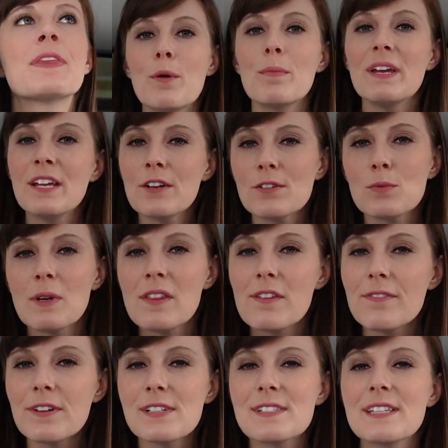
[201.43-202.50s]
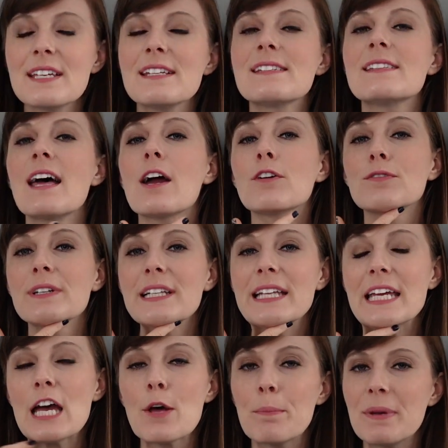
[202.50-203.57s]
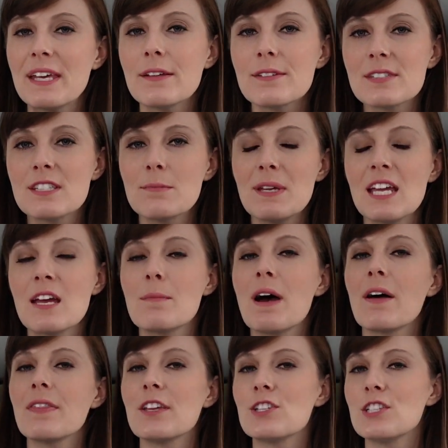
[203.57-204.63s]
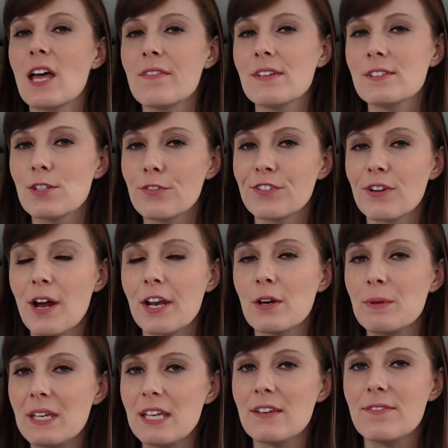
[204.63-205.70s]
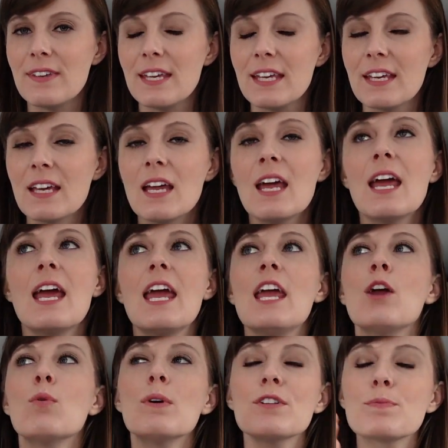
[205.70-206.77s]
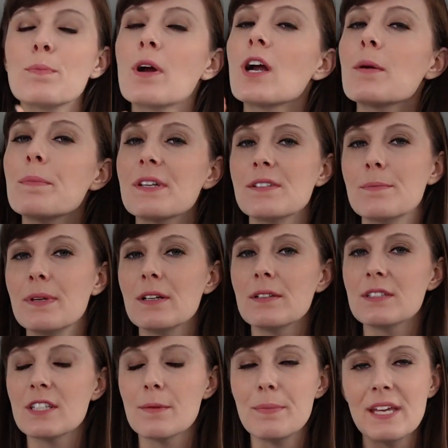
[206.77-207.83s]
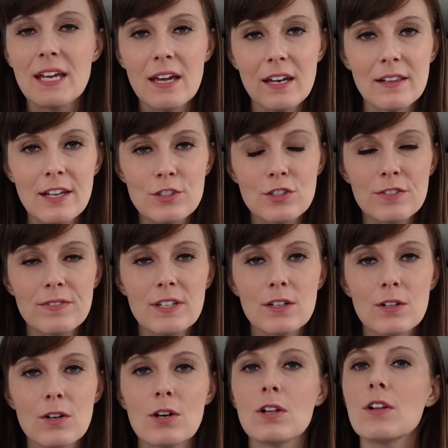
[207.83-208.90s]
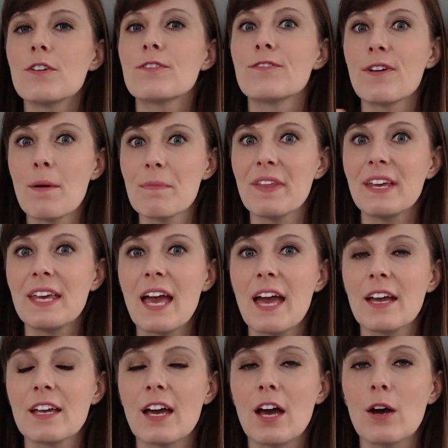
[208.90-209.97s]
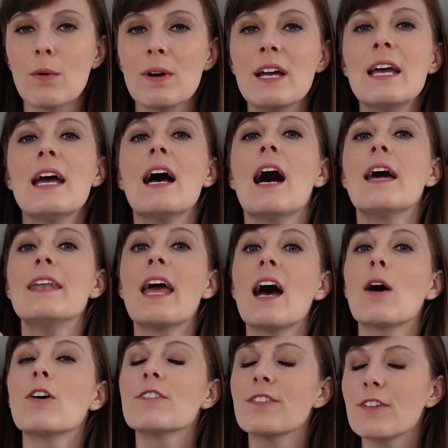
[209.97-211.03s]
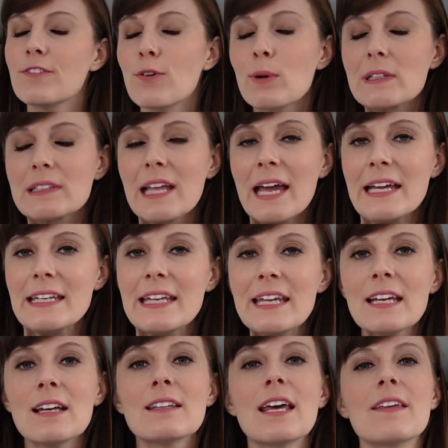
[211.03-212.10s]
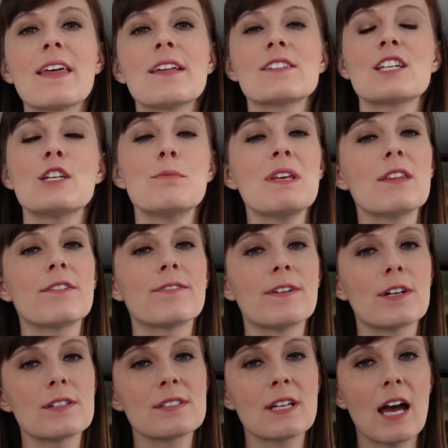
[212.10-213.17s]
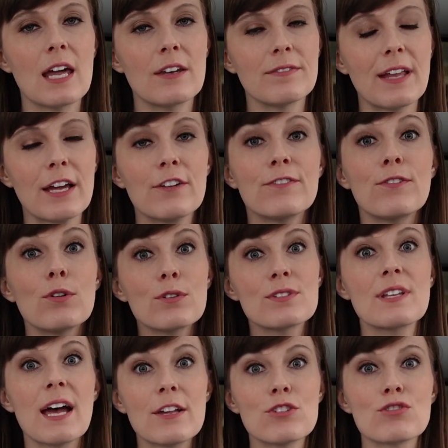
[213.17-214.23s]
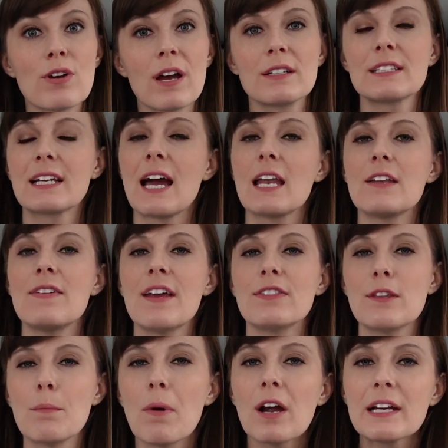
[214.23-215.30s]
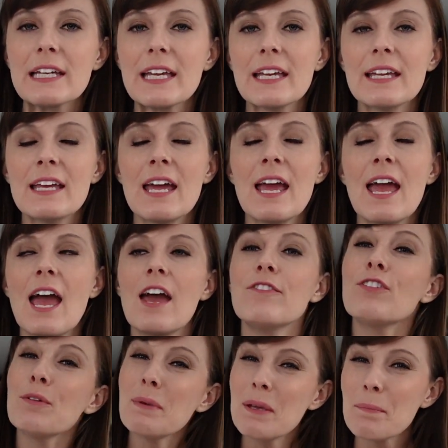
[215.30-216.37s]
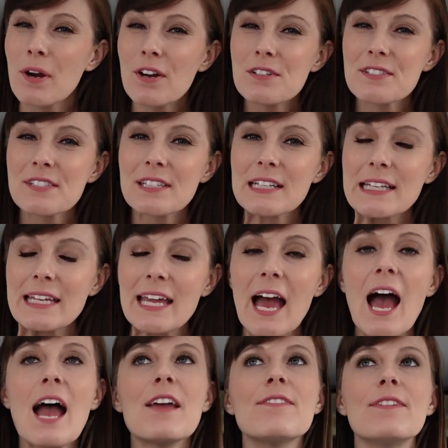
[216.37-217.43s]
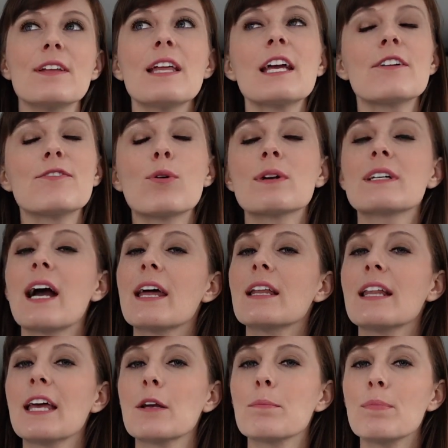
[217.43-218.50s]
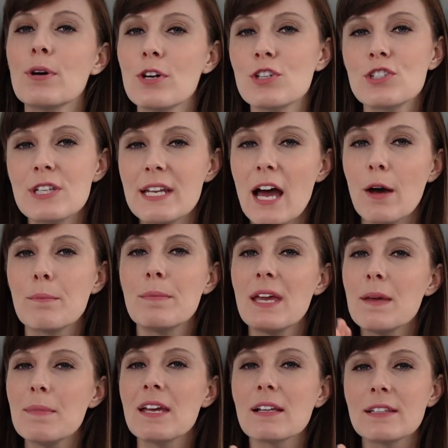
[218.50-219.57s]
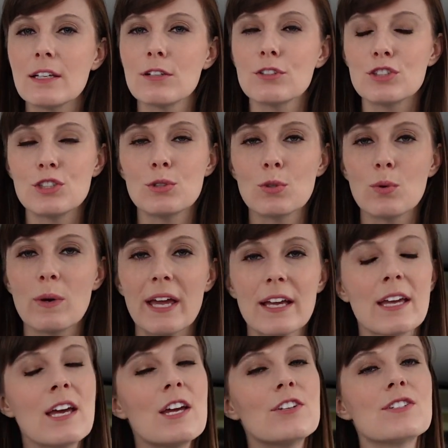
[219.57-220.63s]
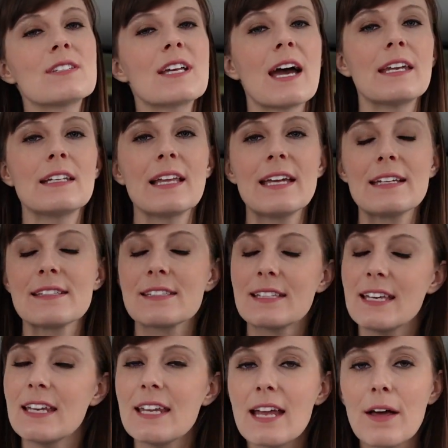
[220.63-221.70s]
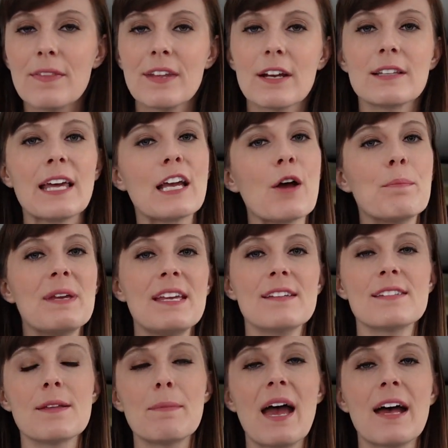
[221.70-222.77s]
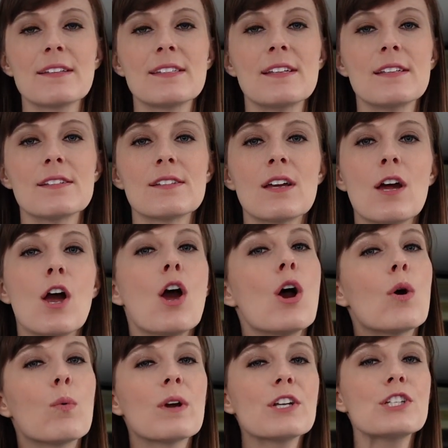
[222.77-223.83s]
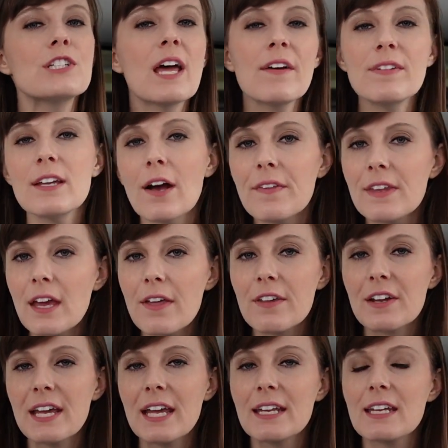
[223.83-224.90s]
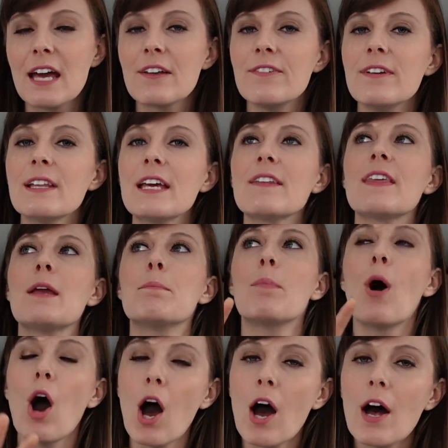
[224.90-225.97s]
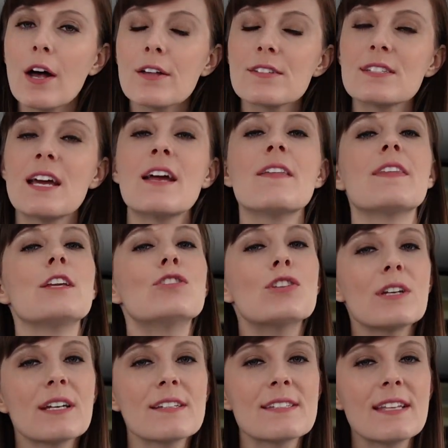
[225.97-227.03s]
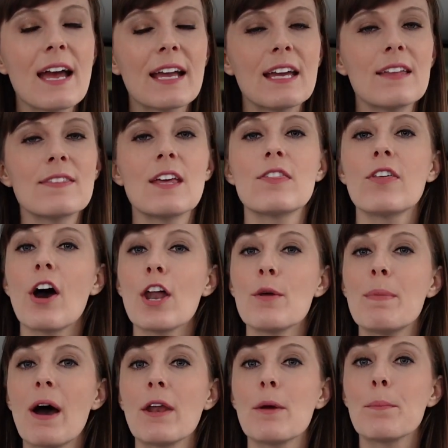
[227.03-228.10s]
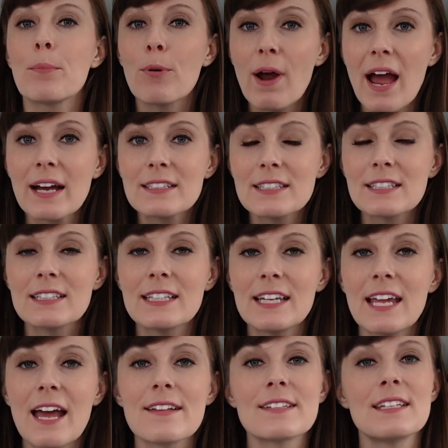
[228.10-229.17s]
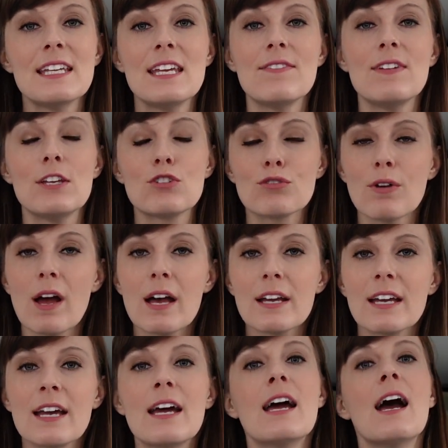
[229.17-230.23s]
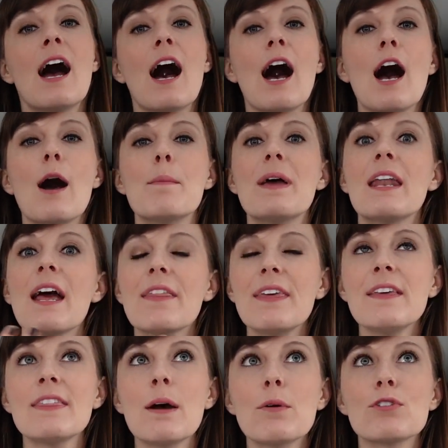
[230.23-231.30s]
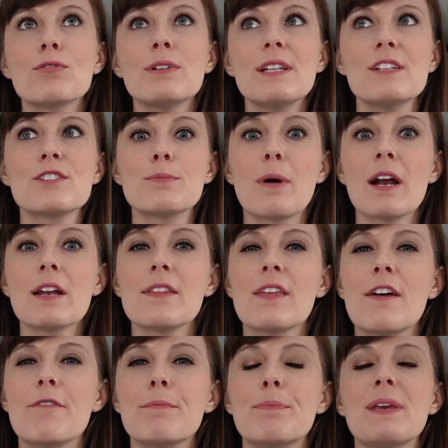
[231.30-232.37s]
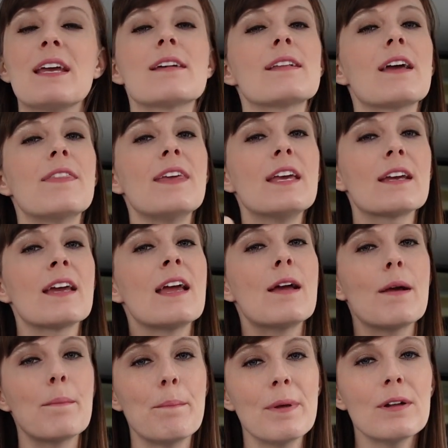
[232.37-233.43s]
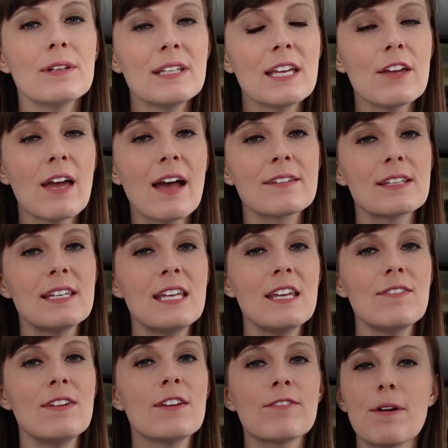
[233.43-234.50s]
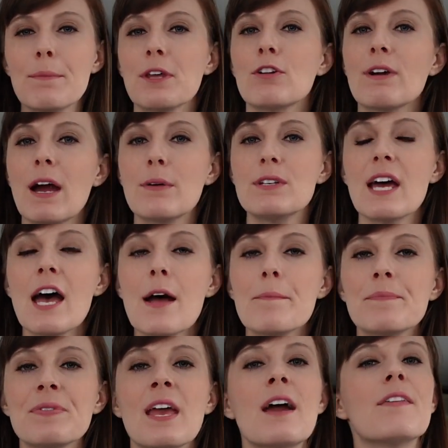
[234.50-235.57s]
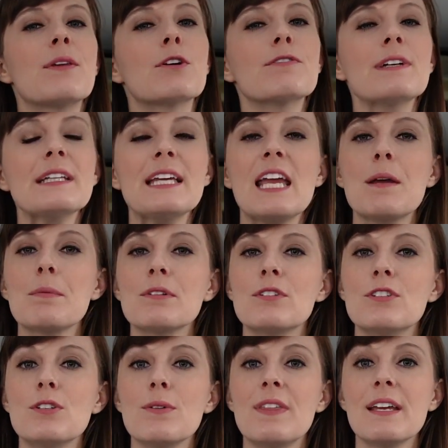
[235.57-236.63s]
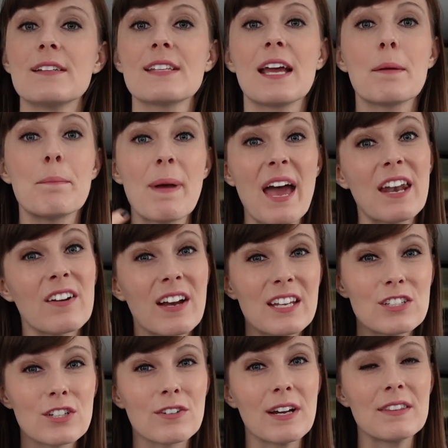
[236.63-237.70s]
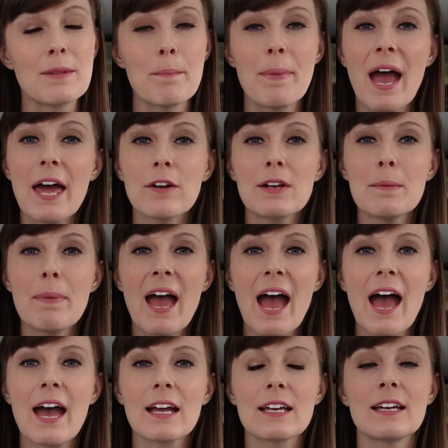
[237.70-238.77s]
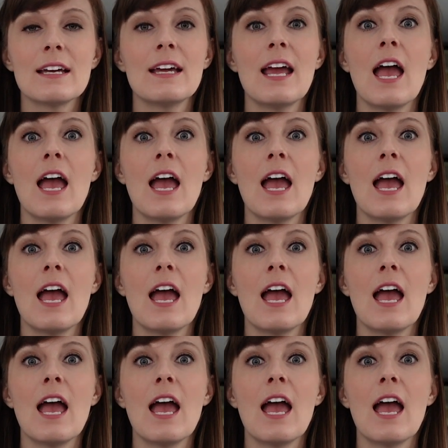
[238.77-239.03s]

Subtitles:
But here's one of the first things that really appeals to me about the Chevy Silverado EV. It was purpose-built to be an electric vehicle from the get-go. Now, the Ford Lightning, like that's going to be the first kind of like full-size truck to kind of hit the market. And for me personally, I feel like Ford kind of like pushed it out maybe a little too quick. Just kind of like get it out there, like appease the masses. Where Chevy, on the other hand, I feel like they paused, they took a second, they thought about it practically as an EV truck. And I think that was really smart of them because I think building it as an EV from the ground up, they're really able to do things like better integrate the battery pack.